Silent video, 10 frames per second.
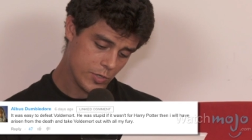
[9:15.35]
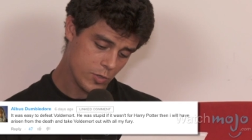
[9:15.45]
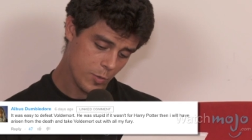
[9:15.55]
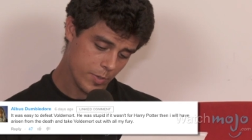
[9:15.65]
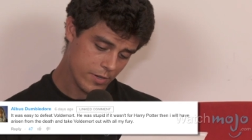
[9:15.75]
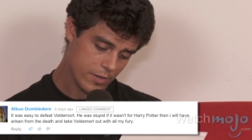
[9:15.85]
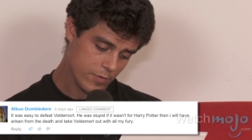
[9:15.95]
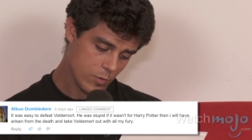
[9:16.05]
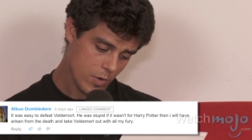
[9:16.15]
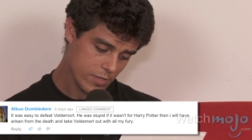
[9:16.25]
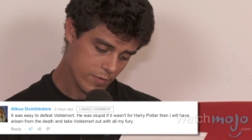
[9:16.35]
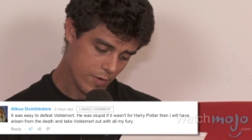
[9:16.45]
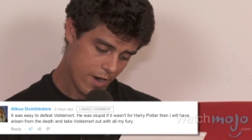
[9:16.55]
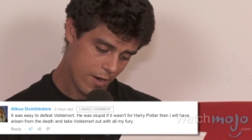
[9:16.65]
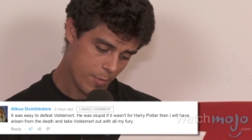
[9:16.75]
stupid. If it wasn't
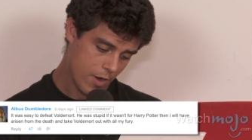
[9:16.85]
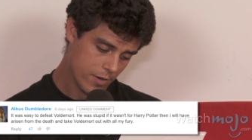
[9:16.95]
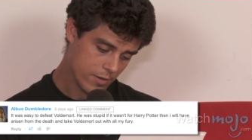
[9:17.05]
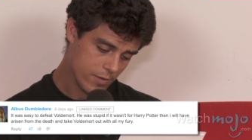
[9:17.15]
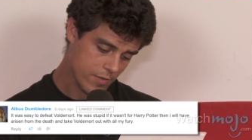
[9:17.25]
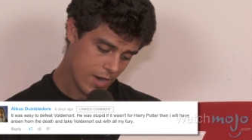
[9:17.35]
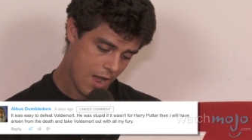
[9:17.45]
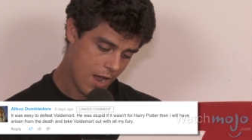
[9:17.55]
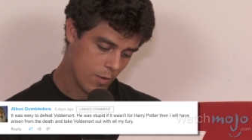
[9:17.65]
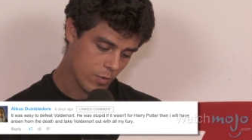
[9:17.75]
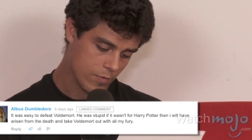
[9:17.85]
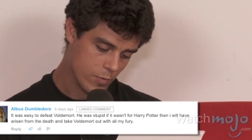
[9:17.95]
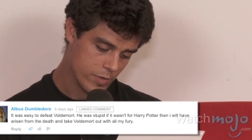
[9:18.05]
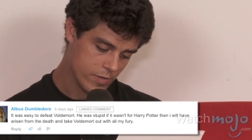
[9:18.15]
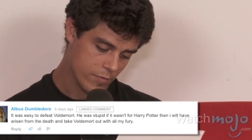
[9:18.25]
for Harry Potter, then I would have
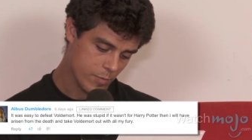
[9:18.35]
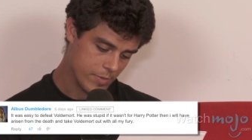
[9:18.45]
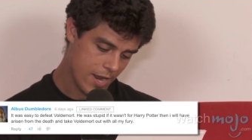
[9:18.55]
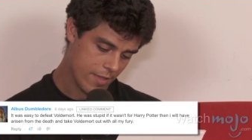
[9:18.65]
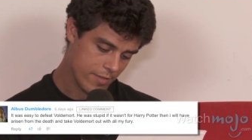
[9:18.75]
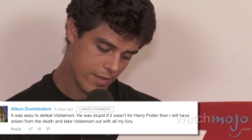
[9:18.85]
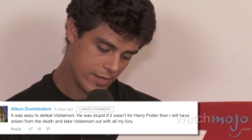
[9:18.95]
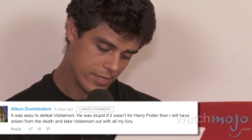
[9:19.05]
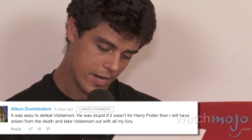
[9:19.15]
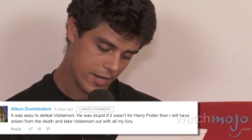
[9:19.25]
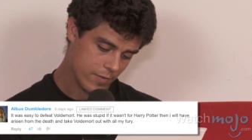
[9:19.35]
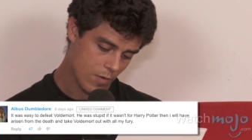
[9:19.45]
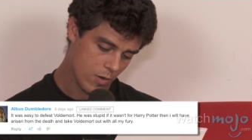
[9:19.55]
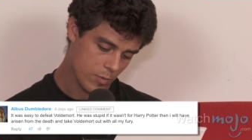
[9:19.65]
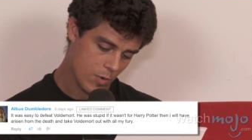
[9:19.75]
arisen from death and take
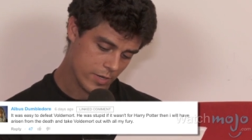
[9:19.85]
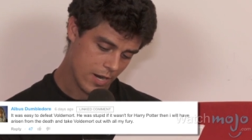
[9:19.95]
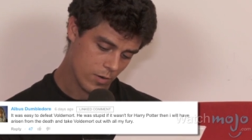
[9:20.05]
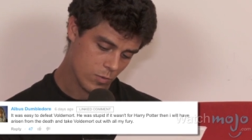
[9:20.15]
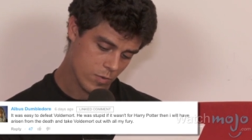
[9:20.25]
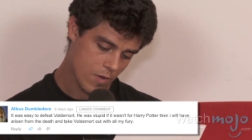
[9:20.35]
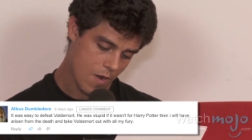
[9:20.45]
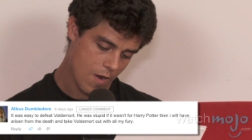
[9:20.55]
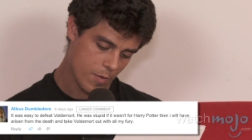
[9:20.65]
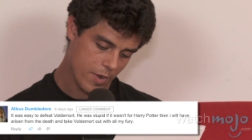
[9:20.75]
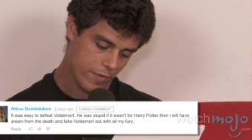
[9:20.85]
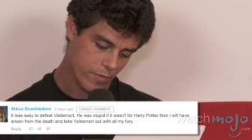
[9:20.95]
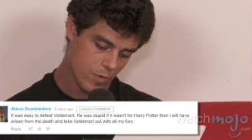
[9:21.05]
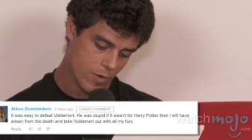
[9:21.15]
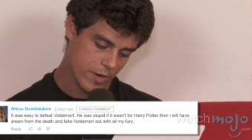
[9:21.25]
Voldemort out with all my
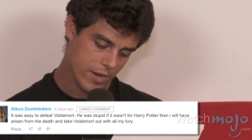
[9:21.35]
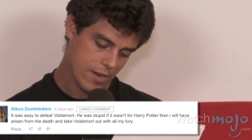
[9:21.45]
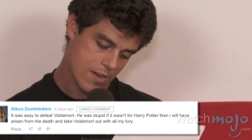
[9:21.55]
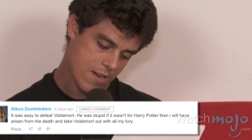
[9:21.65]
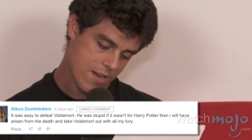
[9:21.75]
fury.